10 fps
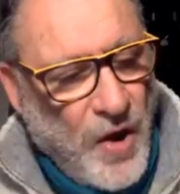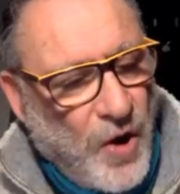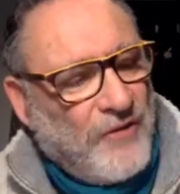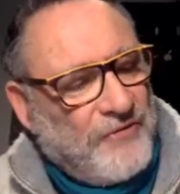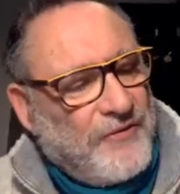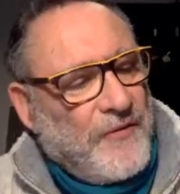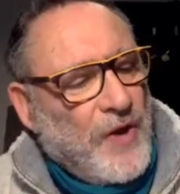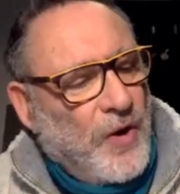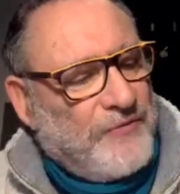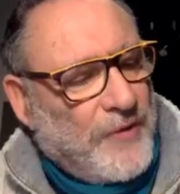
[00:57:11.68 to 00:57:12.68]
of
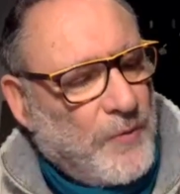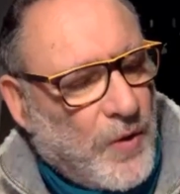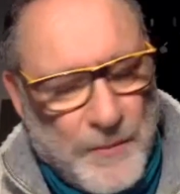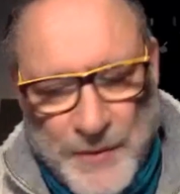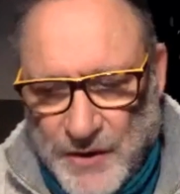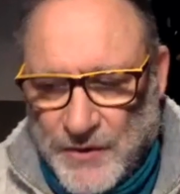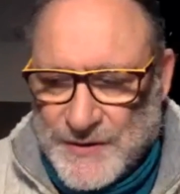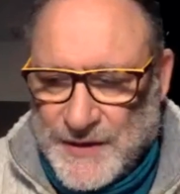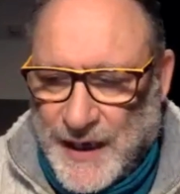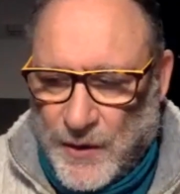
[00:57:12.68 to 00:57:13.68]
a war,
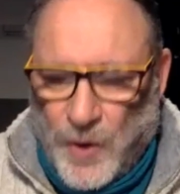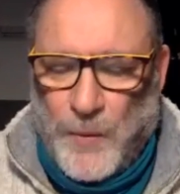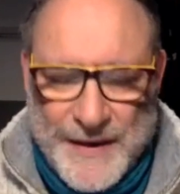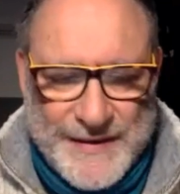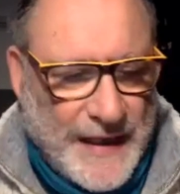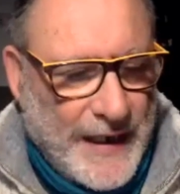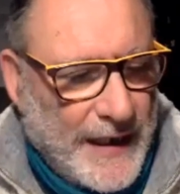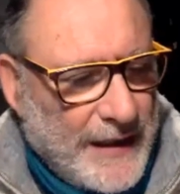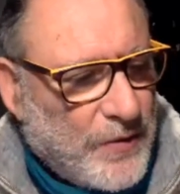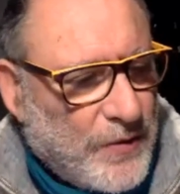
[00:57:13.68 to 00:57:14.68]
because they are always
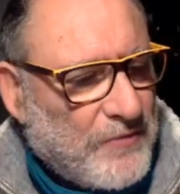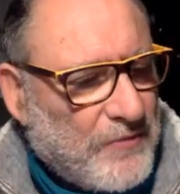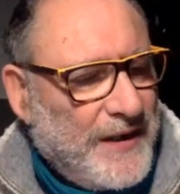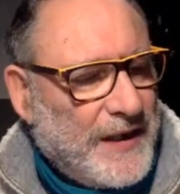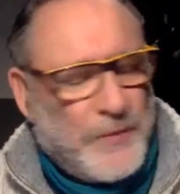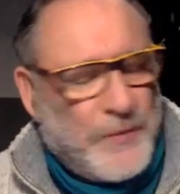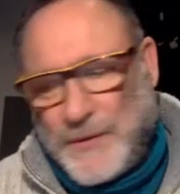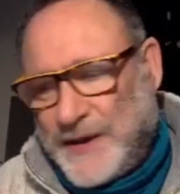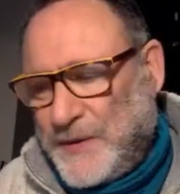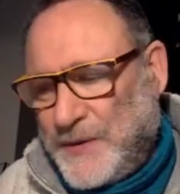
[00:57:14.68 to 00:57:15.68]
in a conflict with
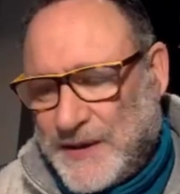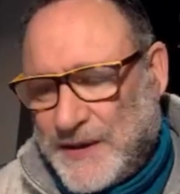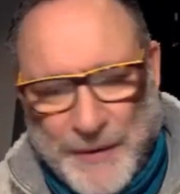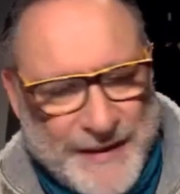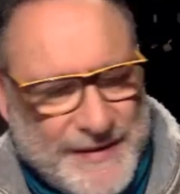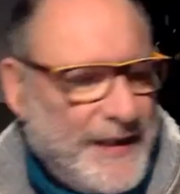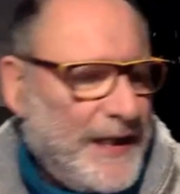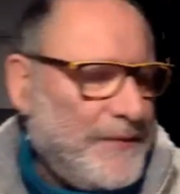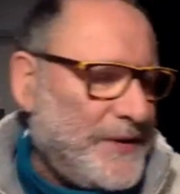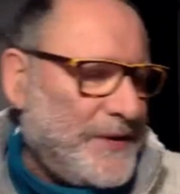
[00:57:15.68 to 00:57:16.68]
the
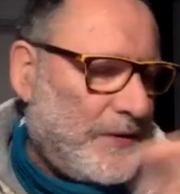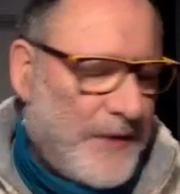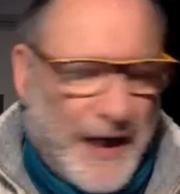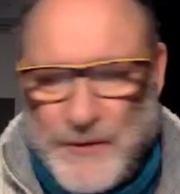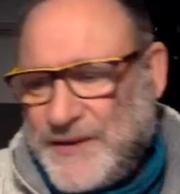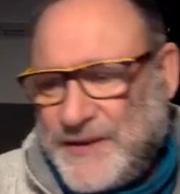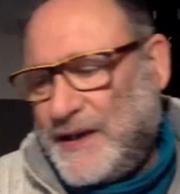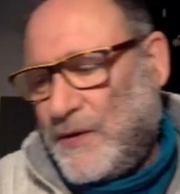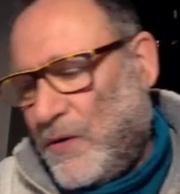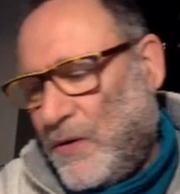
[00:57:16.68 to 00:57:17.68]
Palestinians, with Iran, with
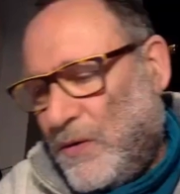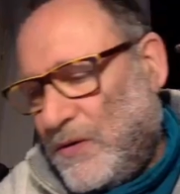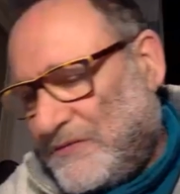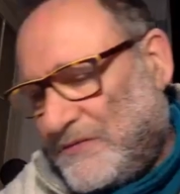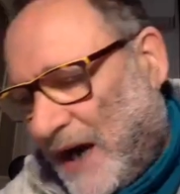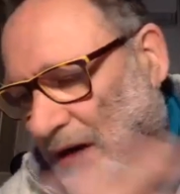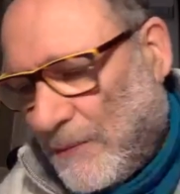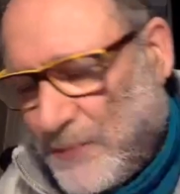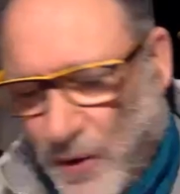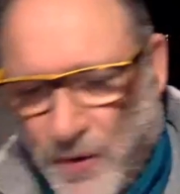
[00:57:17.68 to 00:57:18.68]
all of the Arab
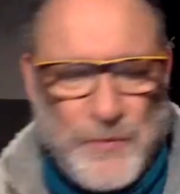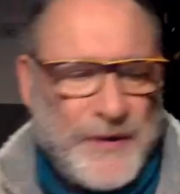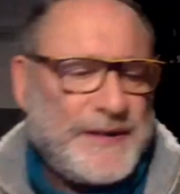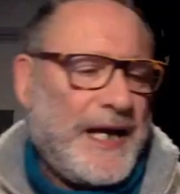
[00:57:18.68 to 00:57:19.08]
world, with the